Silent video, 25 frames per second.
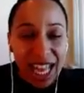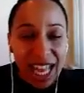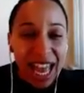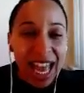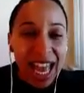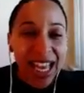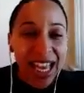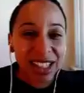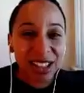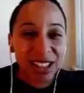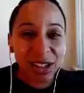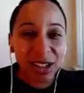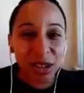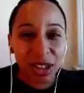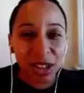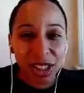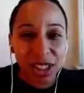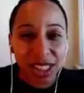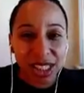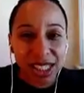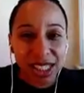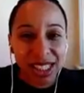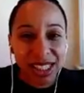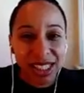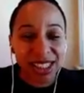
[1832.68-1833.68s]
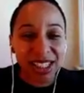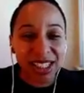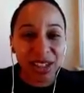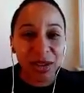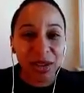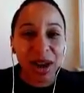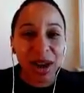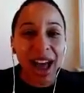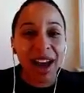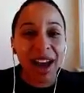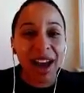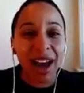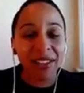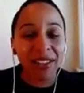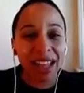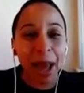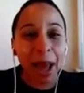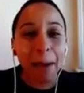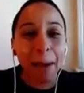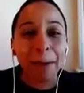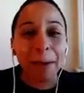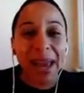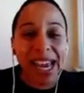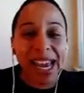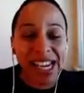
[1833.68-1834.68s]
And so it's just, having
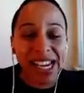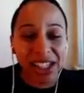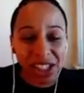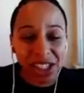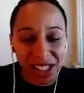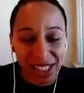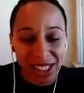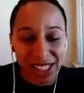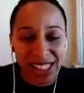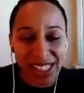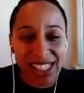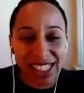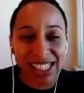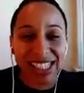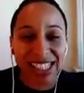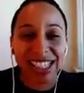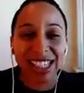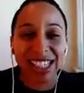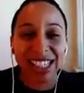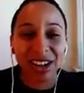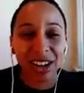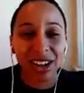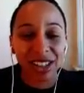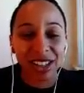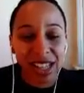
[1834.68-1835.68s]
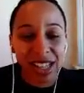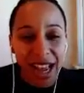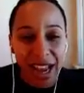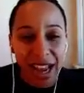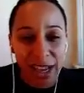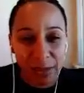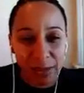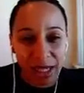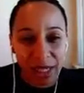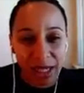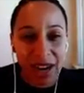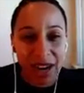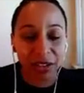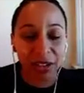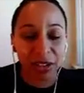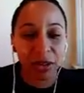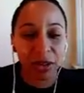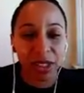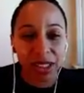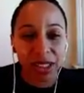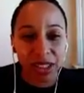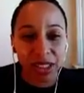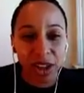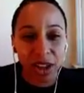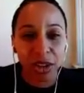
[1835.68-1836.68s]
that patience, and it's in our timing.
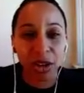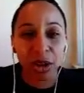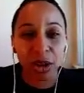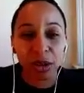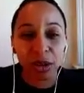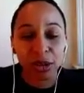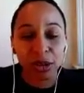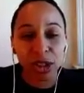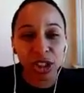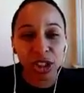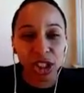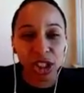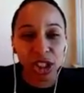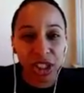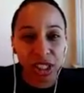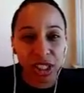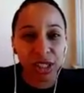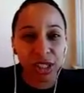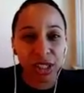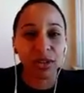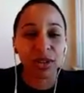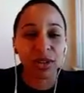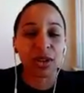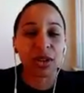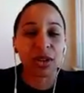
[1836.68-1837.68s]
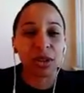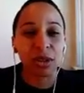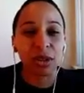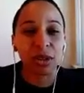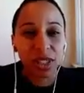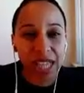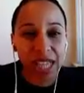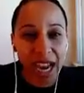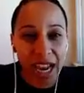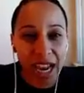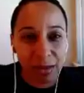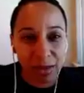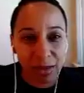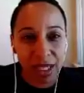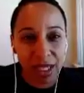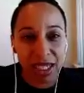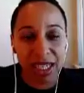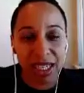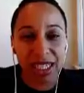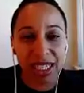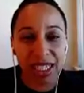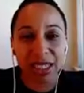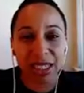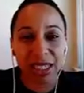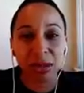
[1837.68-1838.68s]
Everyone's on their own journey for their own timing.
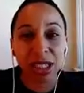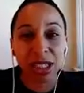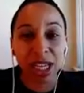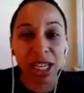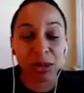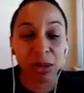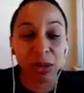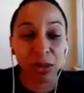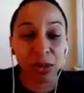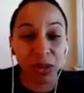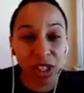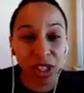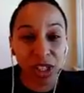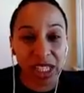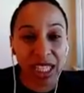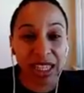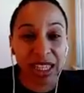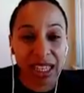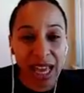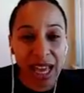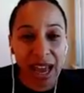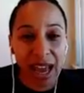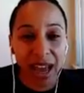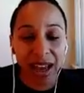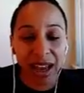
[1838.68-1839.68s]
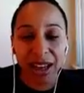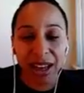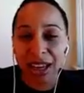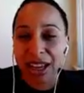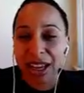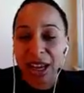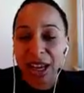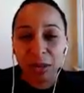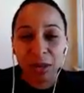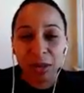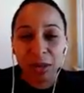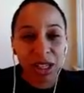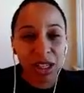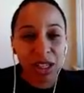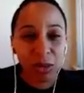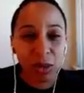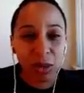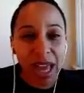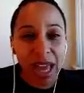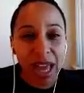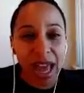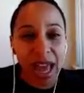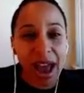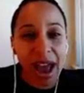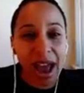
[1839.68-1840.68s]
And sometimes we forget that because we
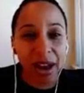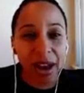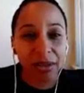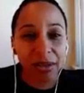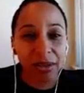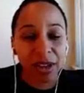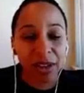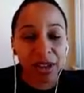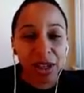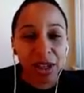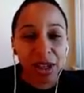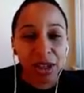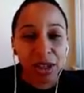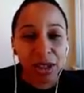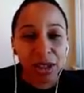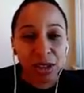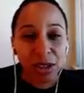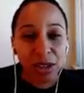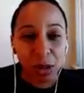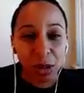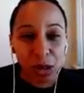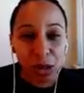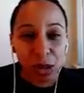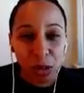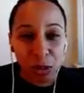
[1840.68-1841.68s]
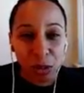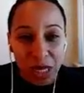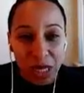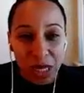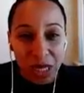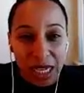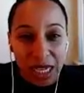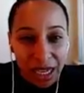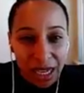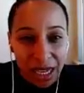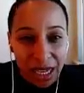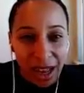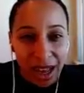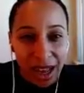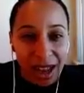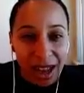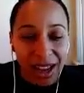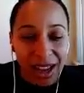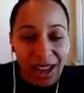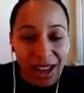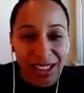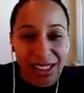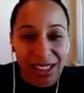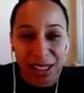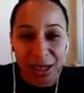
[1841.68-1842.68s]
have social media,
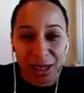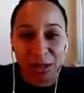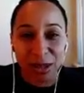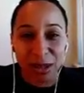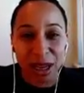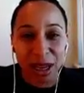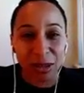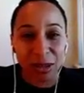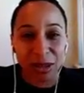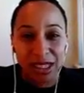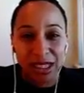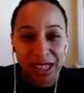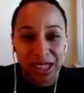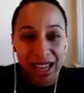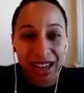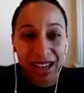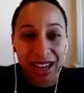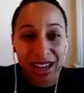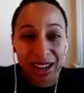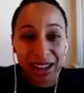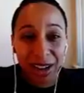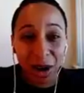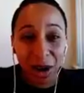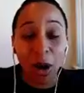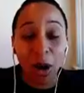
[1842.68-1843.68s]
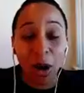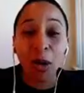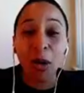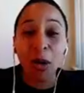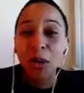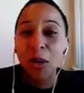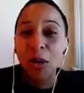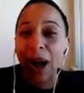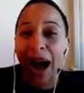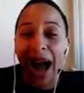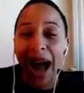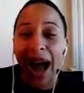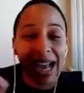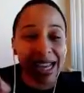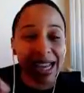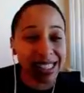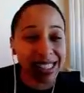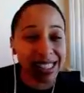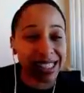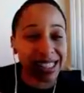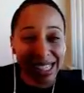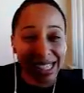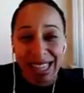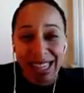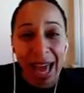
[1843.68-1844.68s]
and sometimes it's like, oh, I
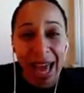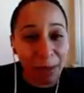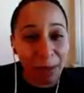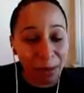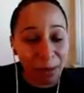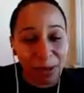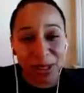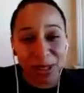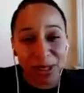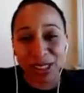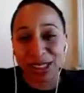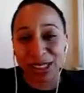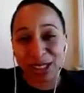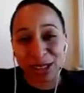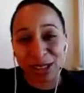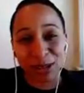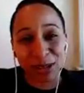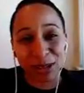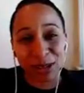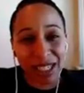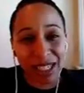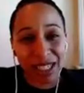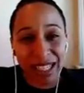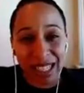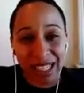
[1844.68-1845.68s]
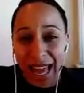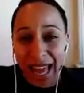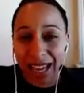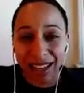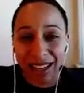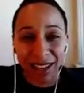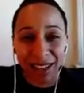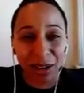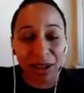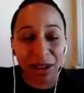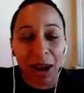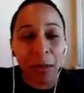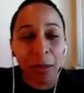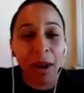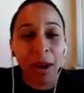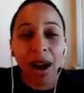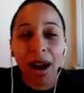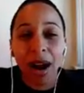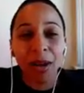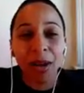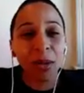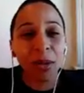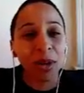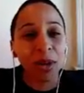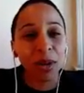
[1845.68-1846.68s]
see that person doing it. Like, come
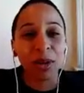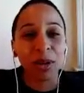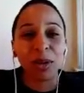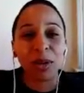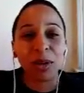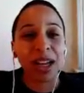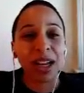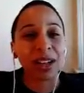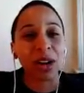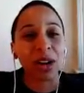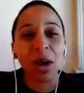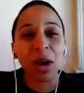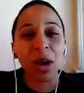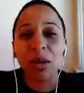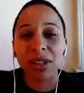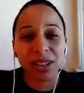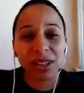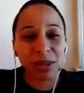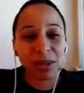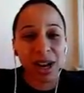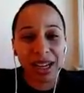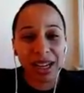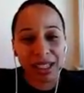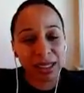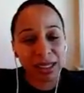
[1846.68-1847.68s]
on, I know what's right.